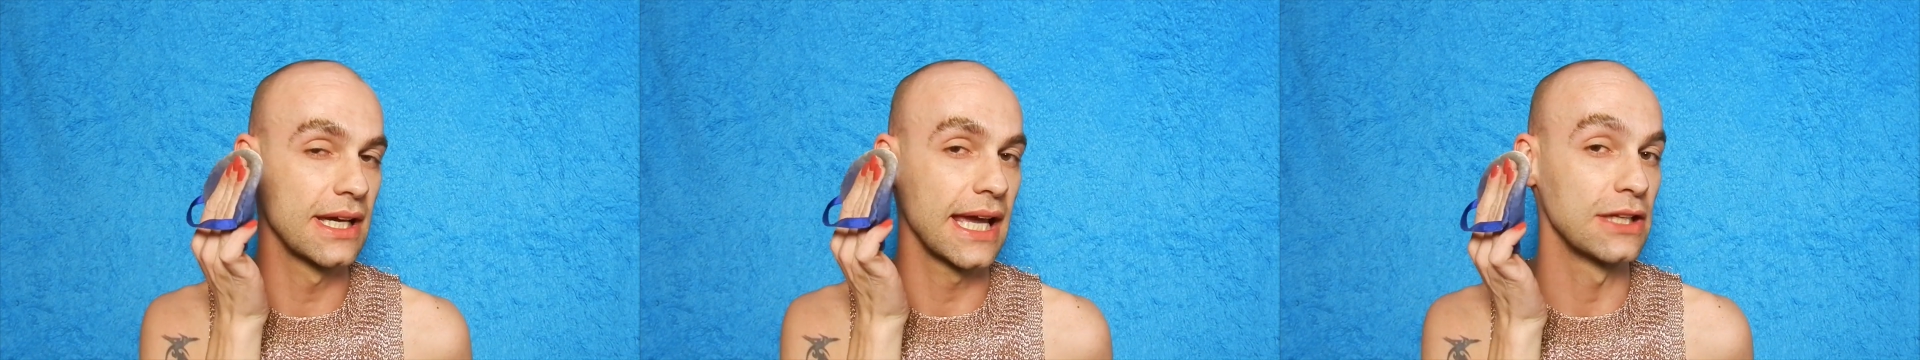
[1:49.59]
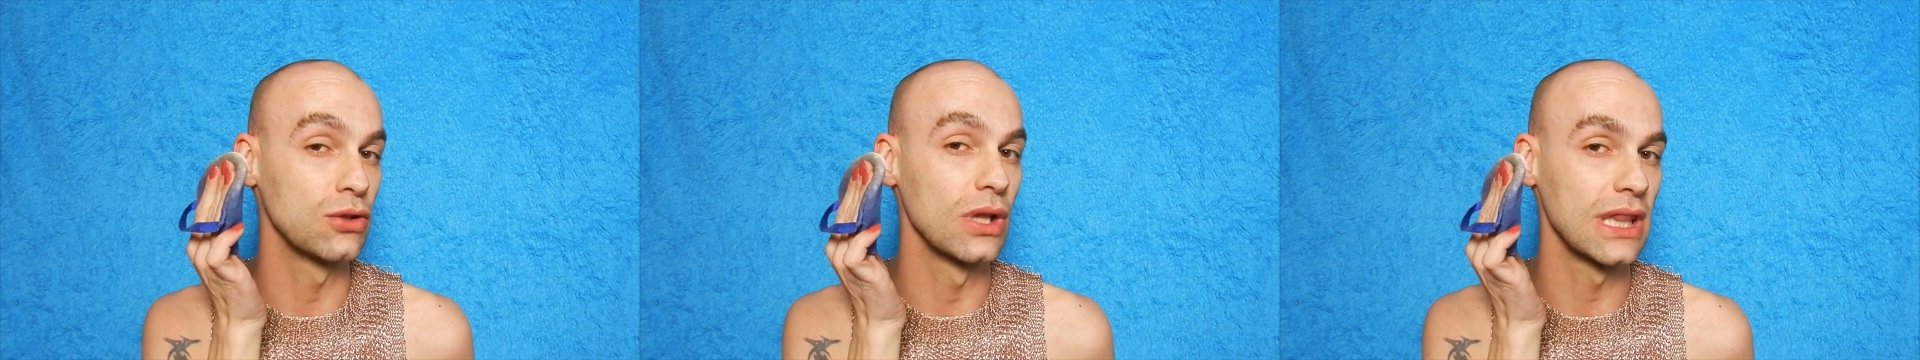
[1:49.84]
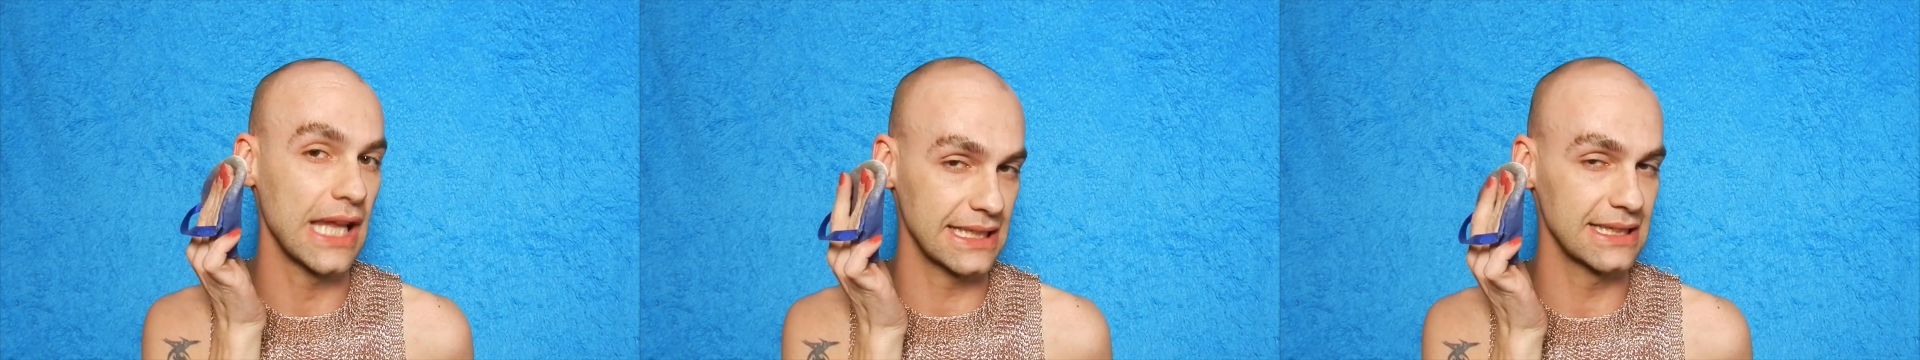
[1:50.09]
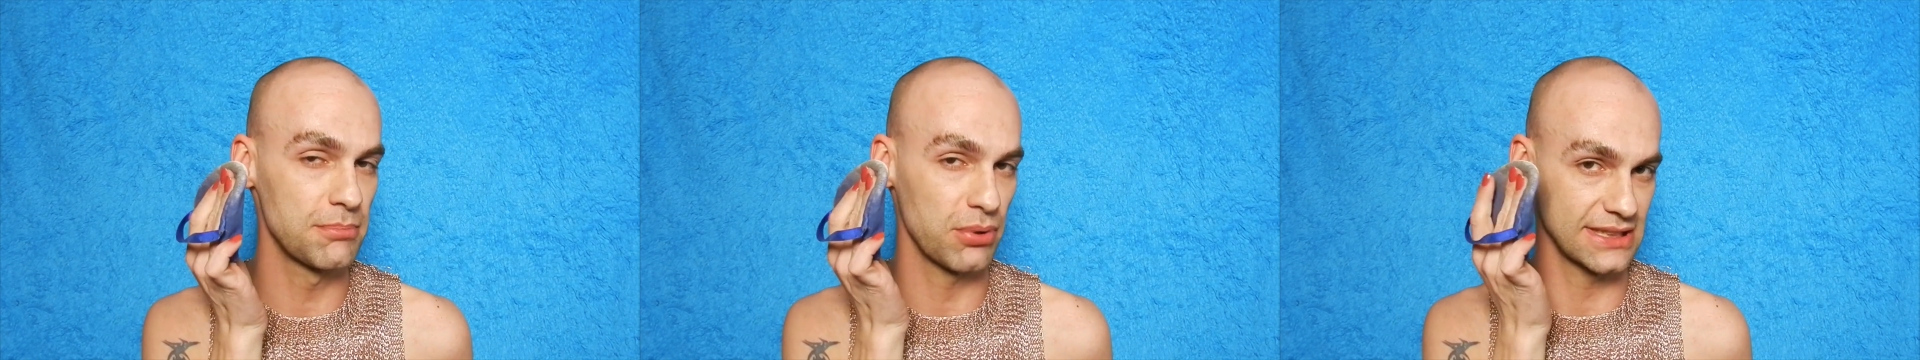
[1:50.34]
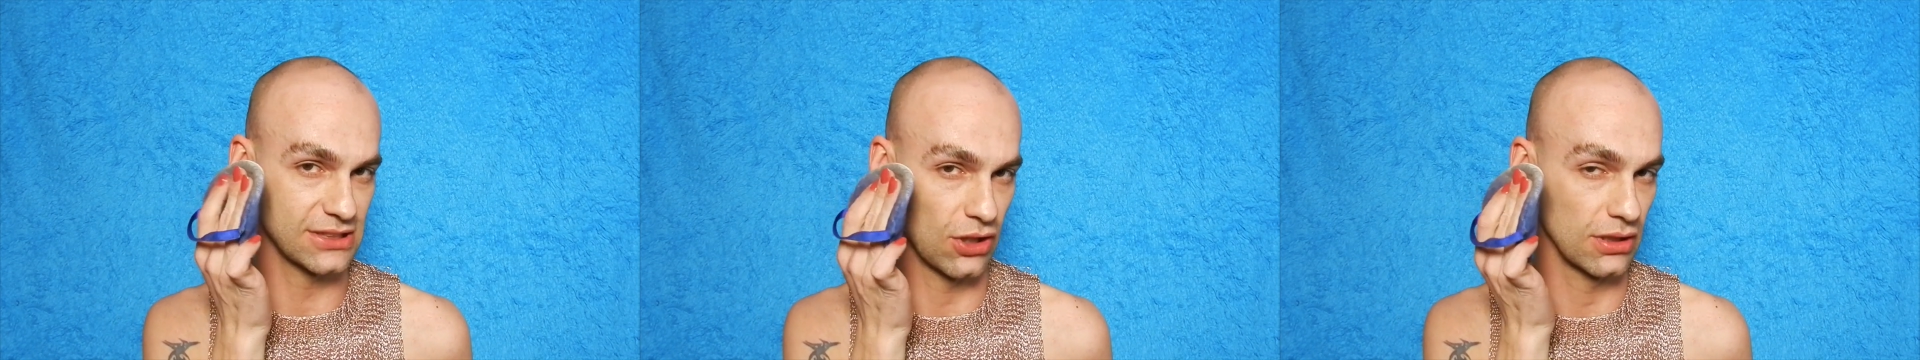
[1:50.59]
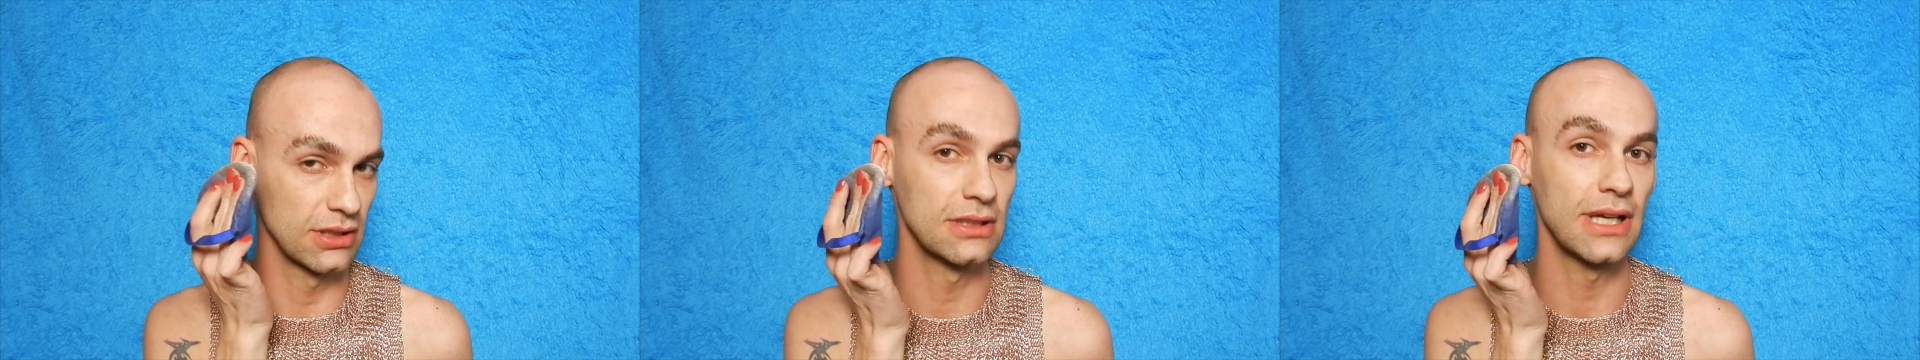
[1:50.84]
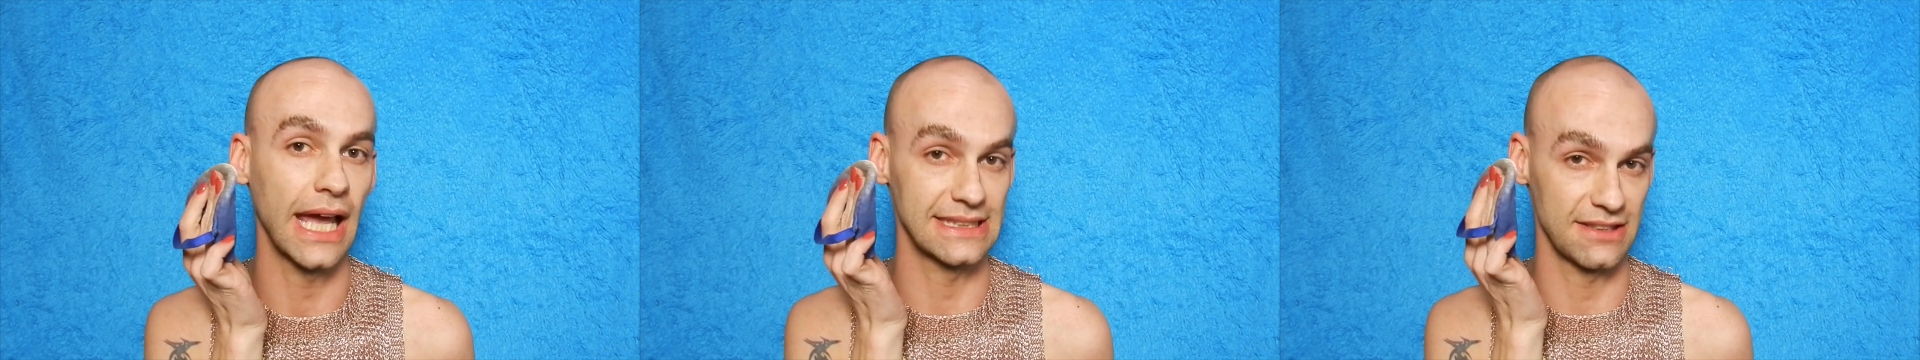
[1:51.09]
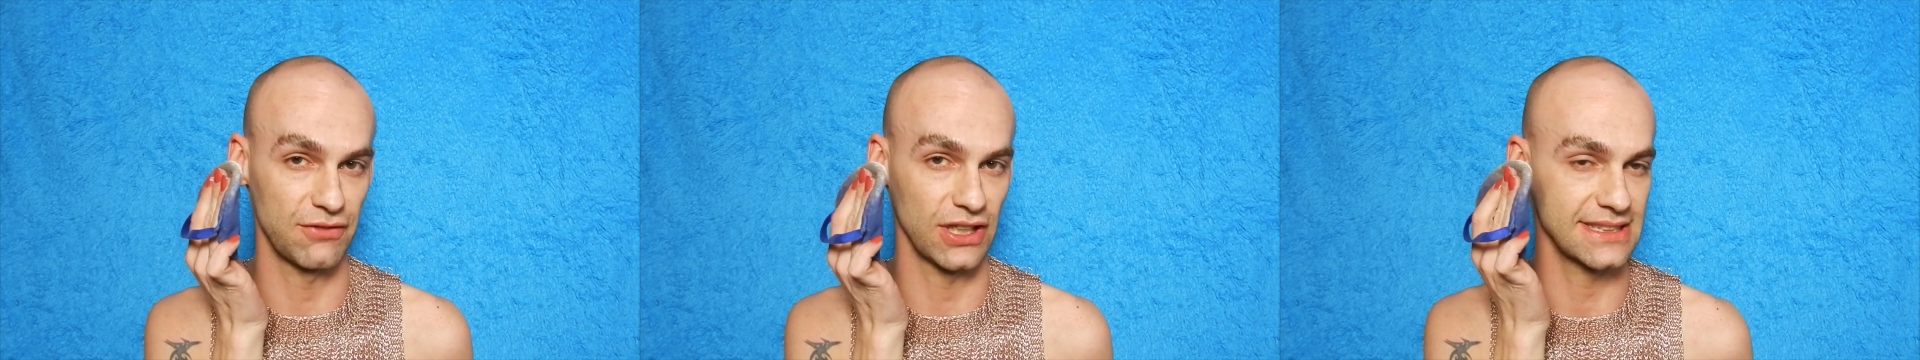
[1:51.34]
and you lightly press on as
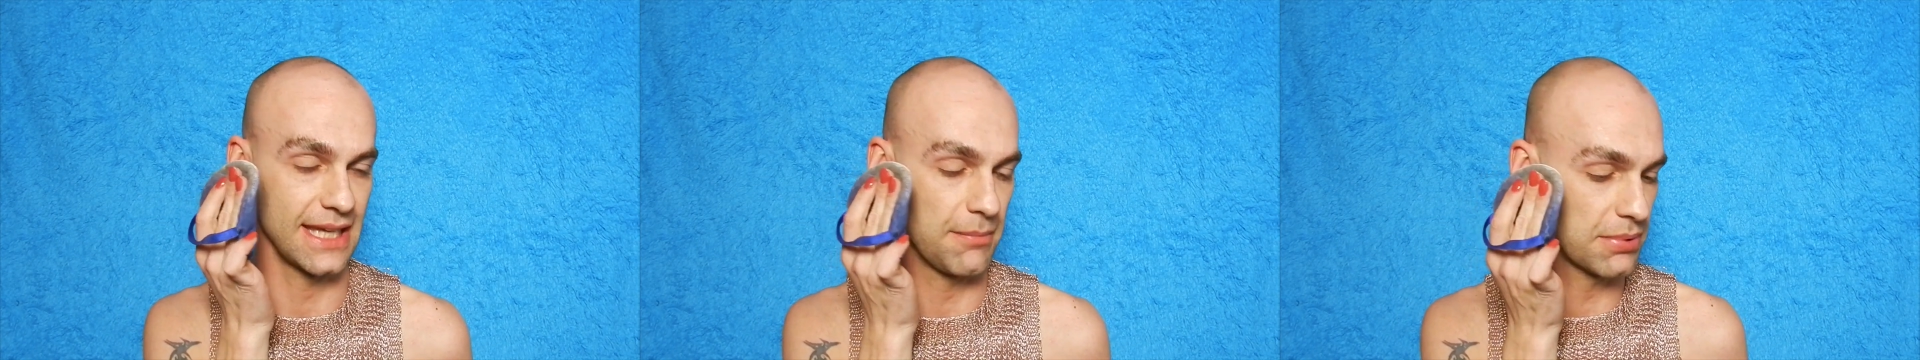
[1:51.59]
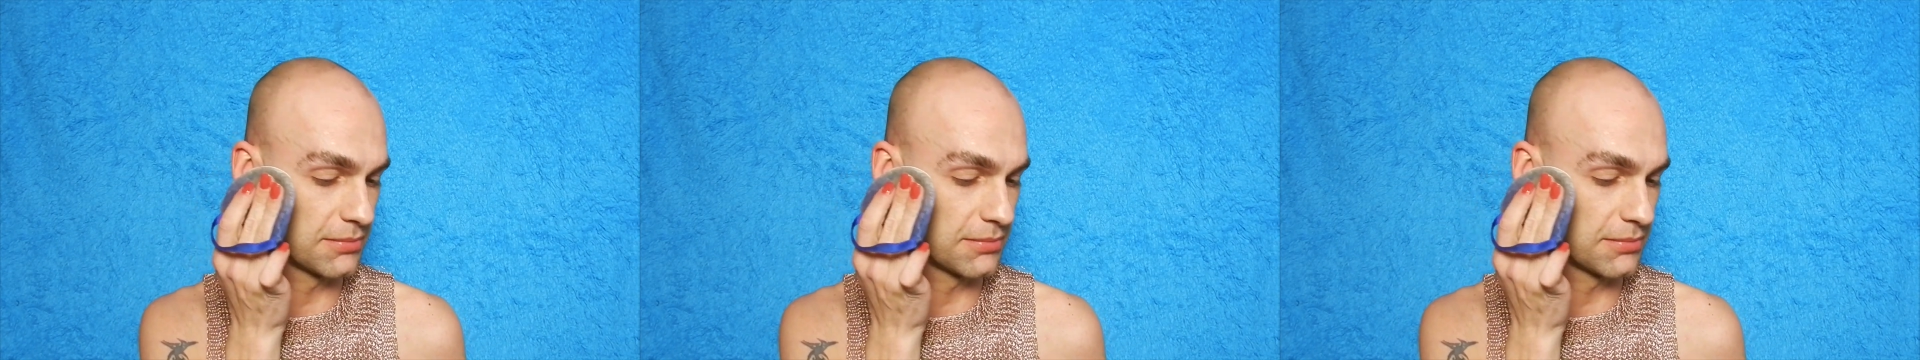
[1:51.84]
a first step.